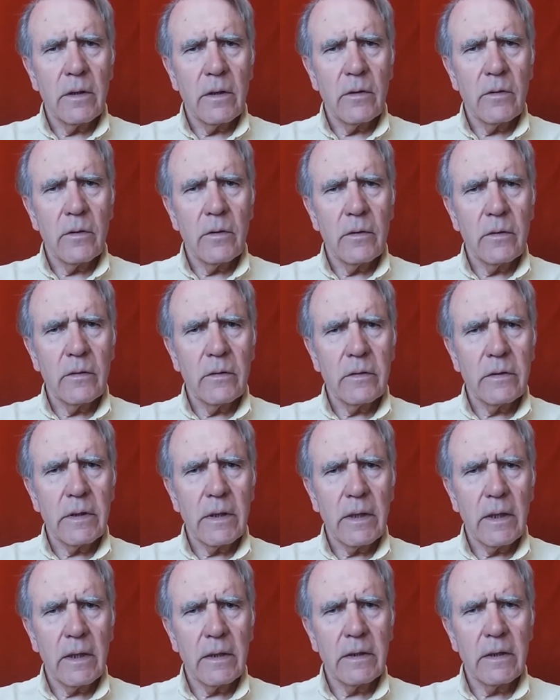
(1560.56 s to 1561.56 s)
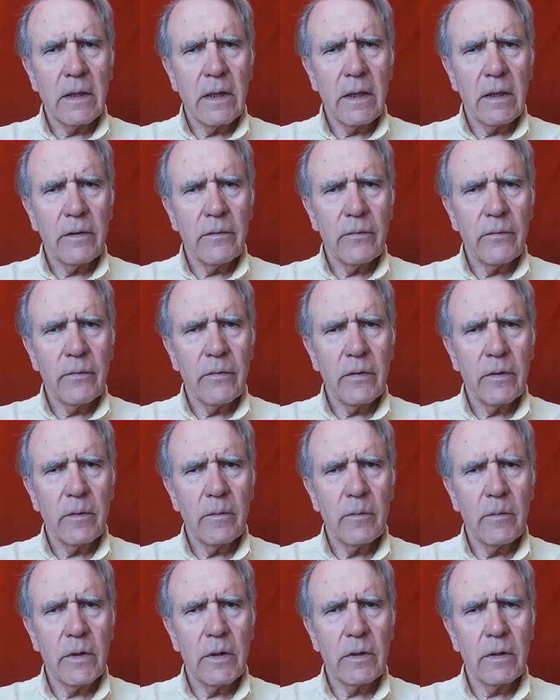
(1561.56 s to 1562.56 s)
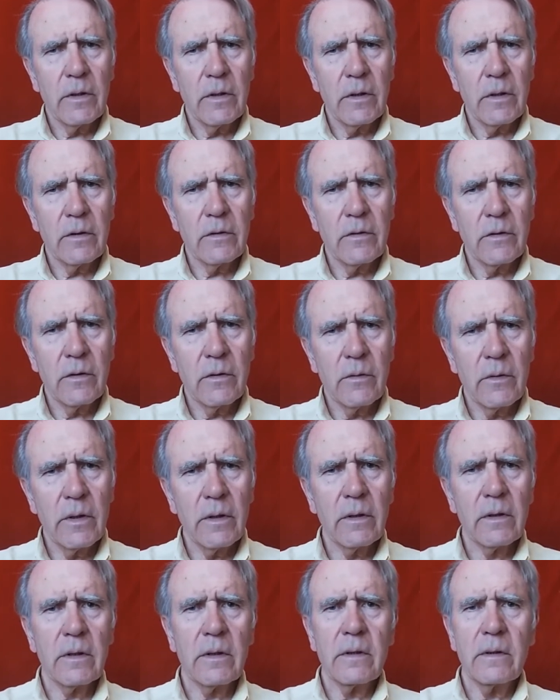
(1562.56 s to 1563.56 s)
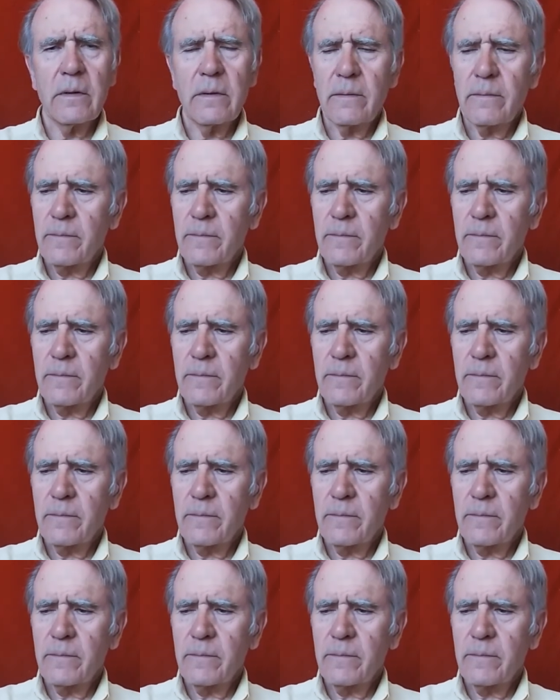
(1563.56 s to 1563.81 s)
The rose has life, but not the rock.